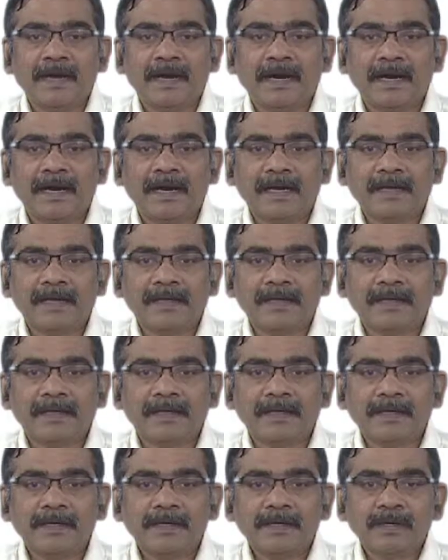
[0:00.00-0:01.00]

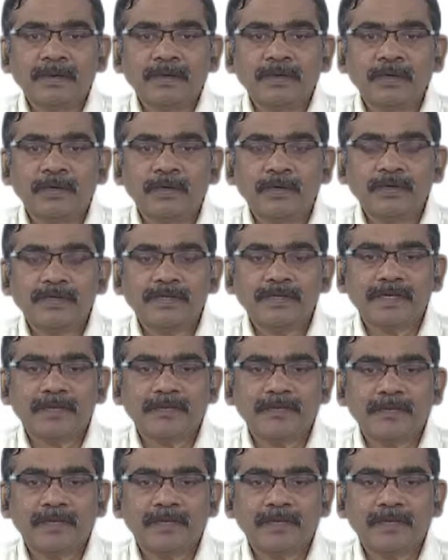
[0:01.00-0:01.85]
and most of